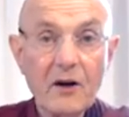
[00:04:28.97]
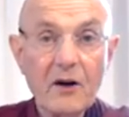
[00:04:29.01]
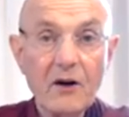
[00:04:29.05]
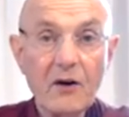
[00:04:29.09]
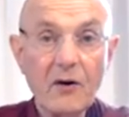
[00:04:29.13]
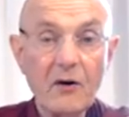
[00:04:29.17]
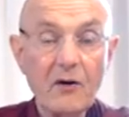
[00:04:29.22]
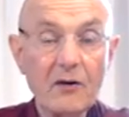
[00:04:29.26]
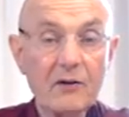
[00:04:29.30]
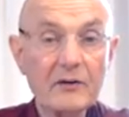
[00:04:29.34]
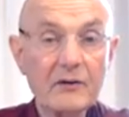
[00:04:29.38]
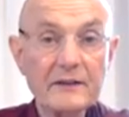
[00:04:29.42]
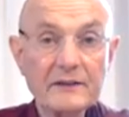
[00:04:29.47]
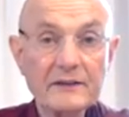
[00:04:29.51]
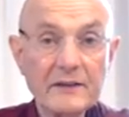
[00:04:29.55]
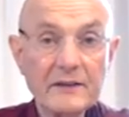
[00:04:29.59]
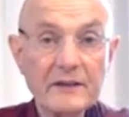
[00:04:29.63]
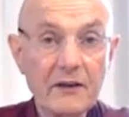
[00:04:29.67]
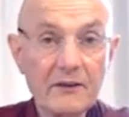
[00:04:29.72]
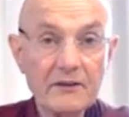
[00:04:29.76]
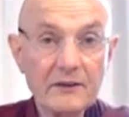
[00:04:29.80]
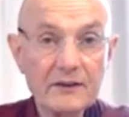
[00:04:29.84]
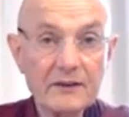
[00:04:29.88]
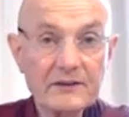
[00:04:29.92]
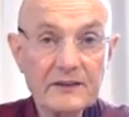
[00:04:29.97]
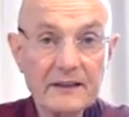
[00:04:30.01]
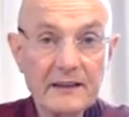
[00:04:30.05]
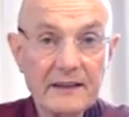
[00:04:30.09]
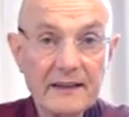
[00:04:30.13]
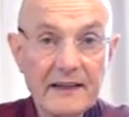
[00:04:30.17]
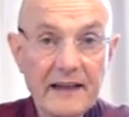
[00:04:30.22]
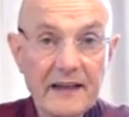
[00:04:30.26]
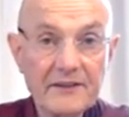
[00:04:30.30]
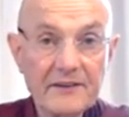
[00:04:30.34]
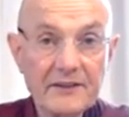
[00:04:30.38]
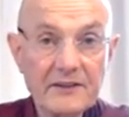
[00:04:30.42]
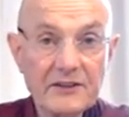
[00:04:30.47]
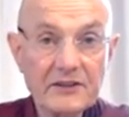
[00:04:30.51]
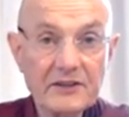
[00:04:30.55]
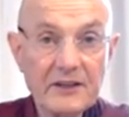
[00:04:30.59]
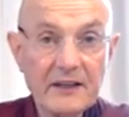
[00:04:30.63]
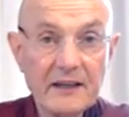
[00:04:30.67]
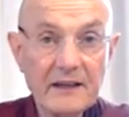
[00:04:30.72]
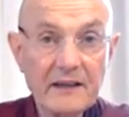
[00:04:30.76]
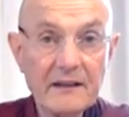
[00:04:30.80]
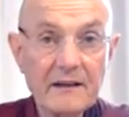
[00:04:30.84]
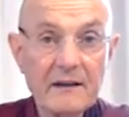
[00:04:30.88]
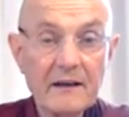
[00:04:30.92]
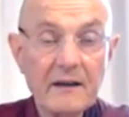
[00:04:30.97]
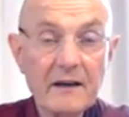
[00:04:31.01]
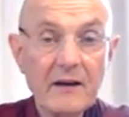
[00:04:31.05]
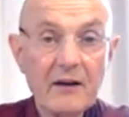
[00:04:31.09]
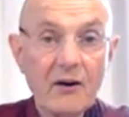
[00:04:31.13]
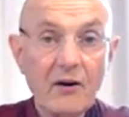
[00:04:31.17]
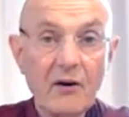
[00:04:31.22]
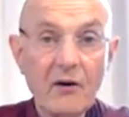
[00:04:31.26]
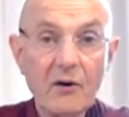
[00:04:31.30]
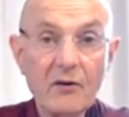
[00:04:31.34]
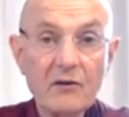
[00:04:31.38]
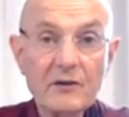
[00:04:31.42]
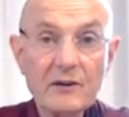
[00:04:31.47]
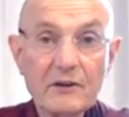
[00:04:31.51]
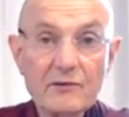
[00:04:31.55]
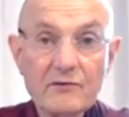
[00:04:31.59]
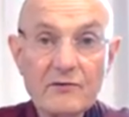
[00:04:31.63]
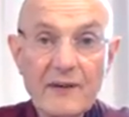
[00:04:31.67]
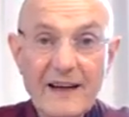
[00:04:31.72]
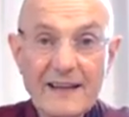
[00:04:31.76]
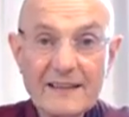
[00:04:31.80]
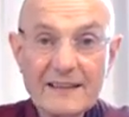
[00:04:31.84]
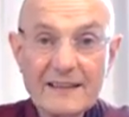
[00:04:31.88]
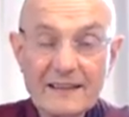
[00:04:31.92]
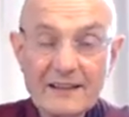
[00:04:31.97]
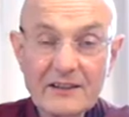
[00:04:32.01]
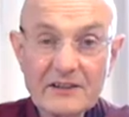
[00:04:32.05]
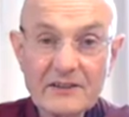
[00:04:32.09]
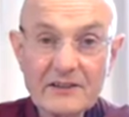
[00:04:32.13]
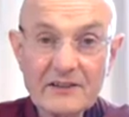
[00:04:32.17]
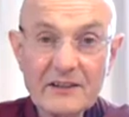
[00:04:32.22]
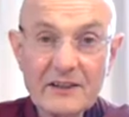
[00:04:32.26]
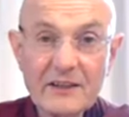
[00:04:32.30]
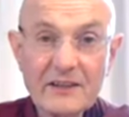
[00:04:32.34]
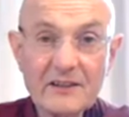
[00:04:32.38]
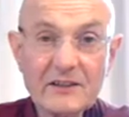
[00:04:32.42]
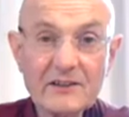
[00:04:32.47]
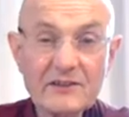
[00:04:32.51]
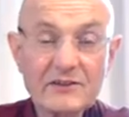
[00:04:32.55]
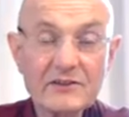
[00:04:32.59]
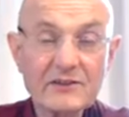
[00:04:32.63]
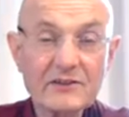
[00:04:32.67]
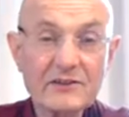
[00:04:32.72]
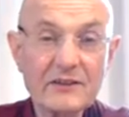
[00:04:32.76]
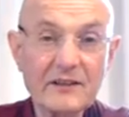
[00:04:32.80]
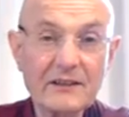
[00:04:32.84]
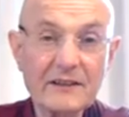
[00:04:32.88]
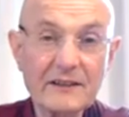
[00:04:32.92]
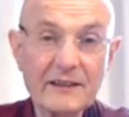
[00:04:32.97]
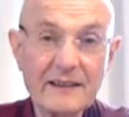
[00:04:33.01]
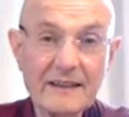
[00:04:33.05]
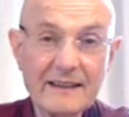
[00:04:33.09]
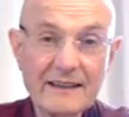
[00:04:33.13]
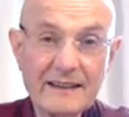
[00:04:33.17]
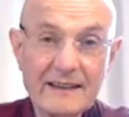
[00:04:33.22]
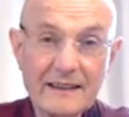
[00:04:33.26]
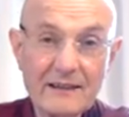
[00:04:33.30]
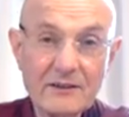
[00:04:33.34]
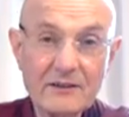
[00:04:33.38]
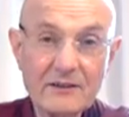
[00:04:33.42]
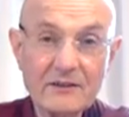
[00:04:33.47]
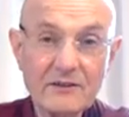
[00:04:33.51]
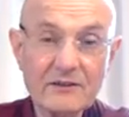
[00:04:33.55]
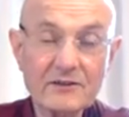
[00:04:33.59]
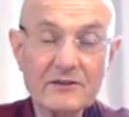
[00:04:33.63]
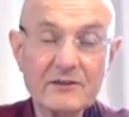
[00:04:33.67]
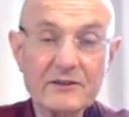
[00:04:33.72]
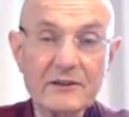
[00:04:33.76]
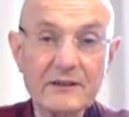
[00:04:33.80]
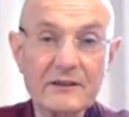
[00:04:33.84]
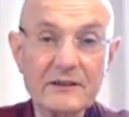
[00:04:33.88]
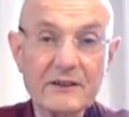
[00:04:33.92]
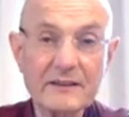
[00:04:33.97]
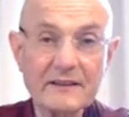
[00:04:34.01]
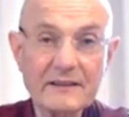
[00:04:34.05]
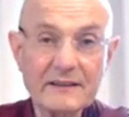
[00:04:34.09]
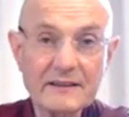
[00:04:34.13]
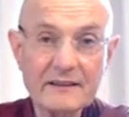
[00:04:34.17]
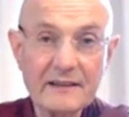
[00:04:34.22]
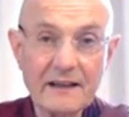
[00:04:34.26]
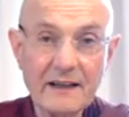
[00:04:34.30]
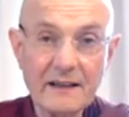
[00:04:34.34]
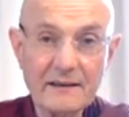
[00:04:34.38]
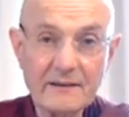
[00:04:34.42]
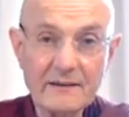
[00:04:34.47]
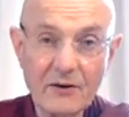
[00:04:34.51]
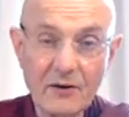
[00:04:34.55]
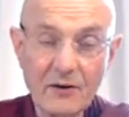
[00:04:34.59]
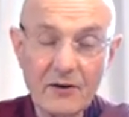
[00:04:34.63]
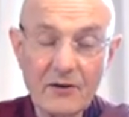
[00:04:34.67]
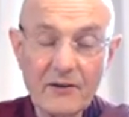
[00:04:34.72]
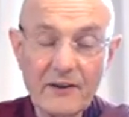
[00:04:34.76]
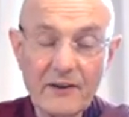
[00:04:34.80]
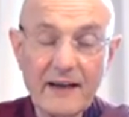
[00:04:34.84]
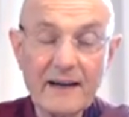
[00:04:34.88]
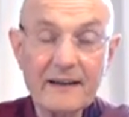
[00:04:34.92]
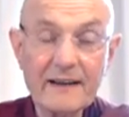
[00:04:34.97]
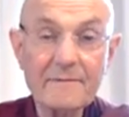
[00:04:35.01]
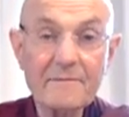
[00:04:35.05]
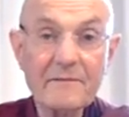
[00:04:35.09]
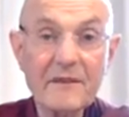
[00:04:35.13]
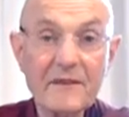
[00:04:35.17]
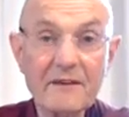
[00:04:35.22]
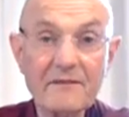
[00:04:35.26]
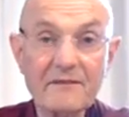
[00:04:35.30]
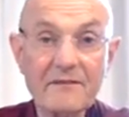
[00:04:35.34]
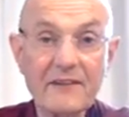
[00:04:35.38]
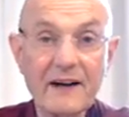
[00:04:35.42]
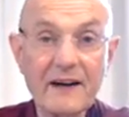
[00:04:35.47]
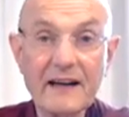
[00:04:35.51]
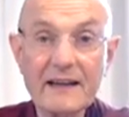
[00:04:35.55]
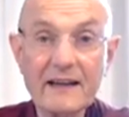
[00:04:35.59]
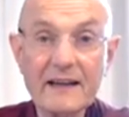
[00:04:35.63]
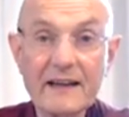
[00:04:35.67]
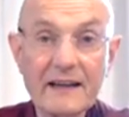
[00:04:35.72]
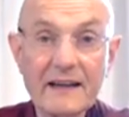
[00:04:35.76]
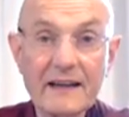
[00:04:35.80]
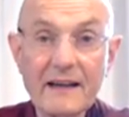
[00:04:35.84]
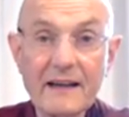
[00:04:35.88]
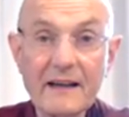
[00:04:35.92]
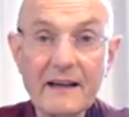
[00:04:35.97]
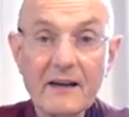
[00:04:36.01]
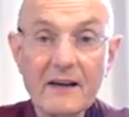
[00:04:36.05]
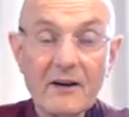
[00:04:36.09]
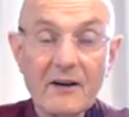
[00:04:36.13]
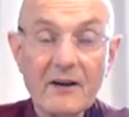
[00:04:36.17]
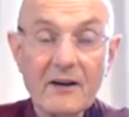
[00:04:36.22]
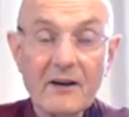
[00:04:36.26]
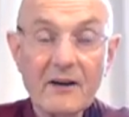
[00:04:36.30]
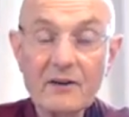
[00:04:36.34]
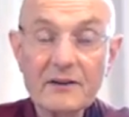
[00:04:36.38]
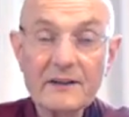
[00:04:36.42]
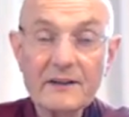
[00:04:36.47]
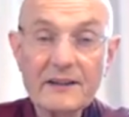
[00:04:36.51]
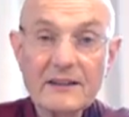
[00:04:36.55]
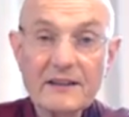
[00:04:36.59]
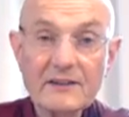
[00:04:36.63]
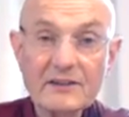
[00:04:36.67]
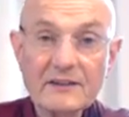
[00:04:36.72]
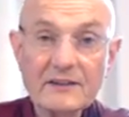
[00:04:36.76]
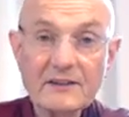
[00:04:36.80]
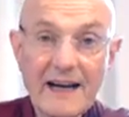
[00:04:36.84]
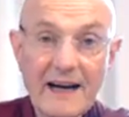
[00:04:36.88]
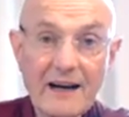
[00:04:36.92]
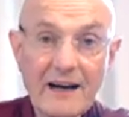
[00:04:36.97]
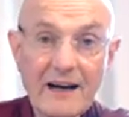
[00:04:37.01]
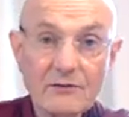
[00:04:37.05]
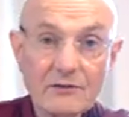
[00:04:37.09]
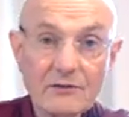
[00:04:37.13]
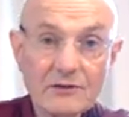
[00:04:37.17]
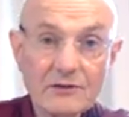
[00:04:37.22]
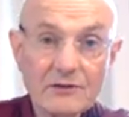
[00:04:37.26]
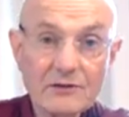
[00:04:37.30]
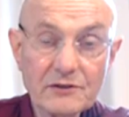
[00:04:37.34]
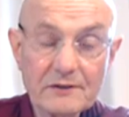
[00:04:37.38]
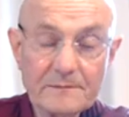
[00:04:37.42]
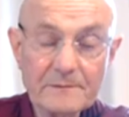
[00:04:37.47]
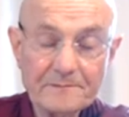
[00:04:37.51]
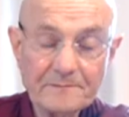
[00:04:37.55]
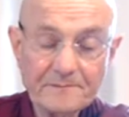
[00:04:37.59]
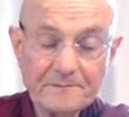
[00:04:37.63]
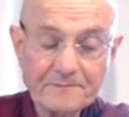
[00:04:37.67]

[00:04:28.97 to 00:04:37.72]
all the dullness and lethargy, all the restlessness and the guilts and all that, and finally all these doubts,